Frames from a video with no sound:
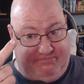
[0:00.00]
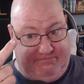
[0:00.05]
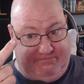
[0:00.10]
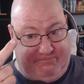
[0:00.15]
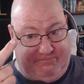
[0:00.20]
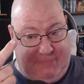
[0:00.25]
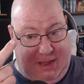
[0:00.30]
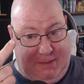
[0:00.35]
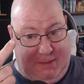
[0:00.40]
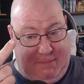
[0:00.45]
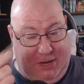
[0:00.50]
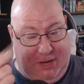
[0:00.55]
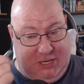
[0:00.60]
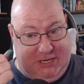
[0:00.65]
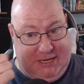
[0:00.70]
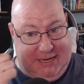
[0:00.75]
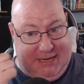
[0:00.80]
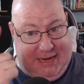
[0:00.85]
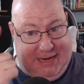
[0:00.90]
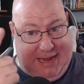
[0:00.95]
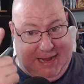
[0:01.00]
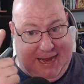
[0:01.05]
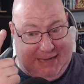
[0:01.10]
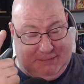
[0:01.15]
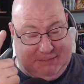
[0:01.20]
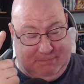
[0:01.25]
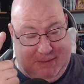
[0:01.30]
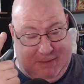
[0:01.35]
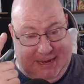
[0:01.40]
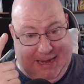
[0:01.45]
I mentioned it
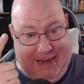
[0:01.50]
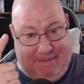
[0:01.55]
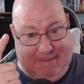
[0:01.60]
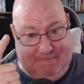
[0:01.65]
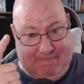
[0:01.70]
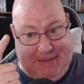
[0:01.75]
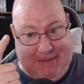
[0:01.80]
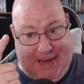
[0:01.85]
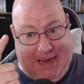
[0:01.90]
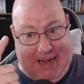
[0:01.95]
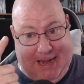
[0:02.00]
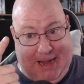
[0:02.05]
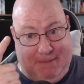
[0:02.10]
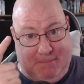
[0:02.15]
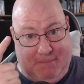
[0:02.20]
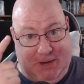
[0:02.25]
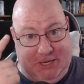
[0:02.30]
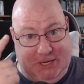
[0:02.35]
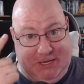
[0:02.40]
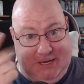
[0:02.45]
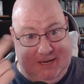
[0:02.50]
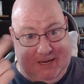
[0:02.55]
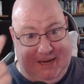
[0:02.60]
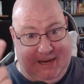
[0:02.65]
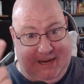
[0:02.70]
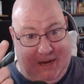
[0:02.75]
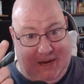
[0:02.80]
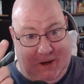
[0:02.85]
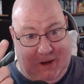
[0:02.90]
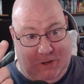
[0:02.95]
last Monday, and I mentioned it
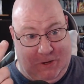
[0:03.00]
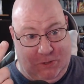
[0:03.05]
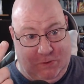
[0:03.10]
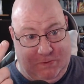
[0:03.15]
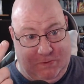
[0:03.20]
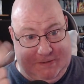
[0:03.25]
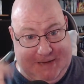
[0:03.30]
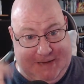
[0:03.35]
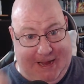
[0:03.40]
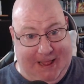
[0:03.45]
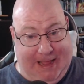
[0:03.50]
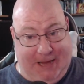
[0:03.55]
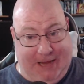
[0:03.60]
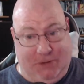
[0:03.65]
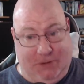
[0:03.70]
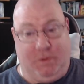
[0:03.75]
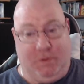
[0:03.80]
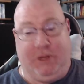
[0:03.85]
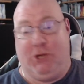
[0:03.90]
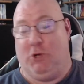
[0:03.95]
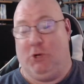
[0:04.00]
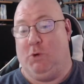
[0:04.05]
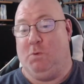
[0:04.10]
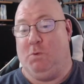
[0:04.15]
on Tuesday last week, too.